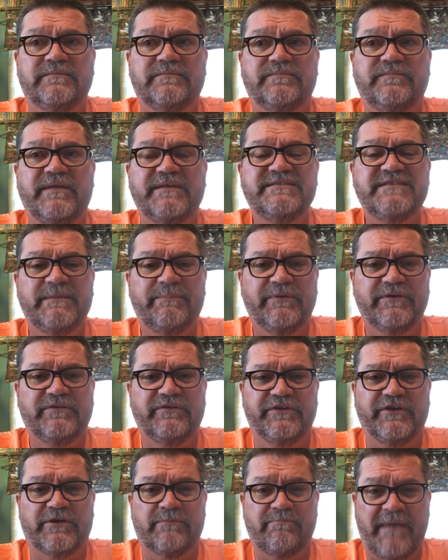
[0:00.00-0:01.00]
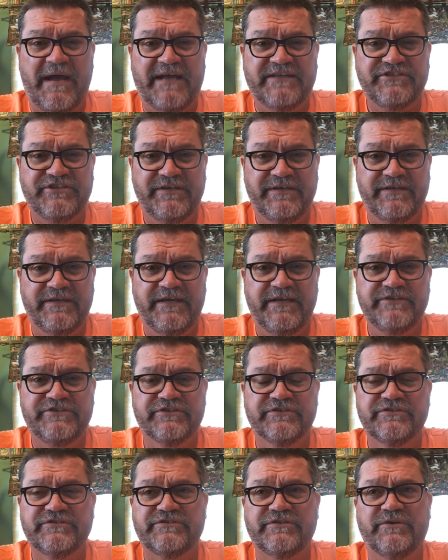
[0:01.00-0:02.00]
they typically are matching in
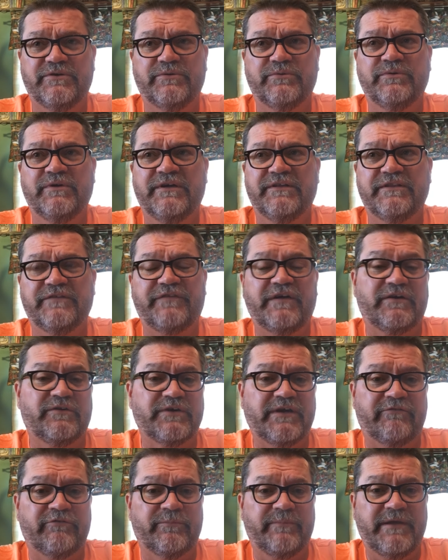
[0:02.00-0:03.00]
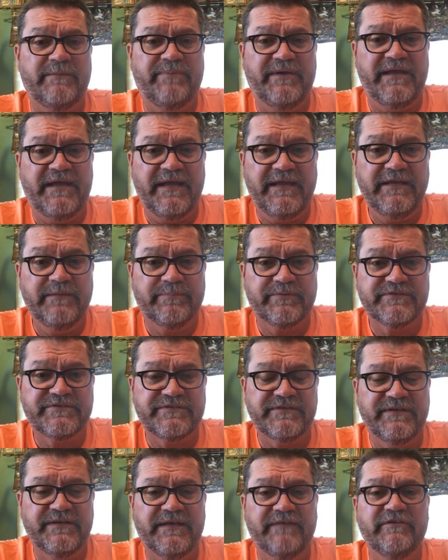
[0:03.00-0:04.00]
nature. So the federal government may pay
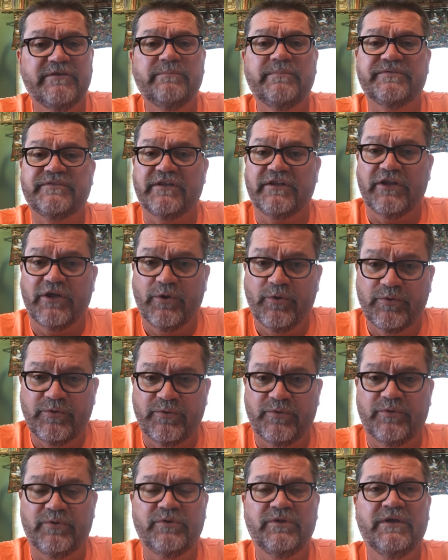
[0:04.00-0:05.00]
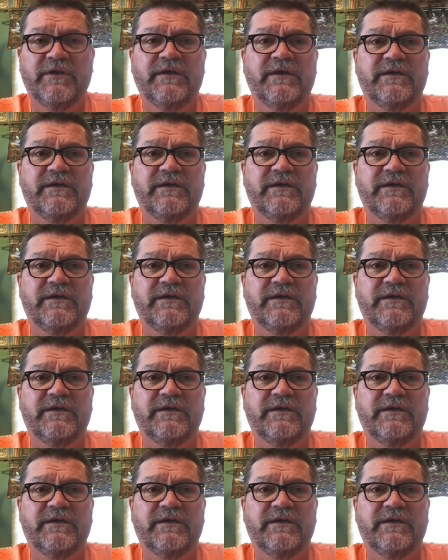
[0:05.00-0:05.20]
80% of it, but the local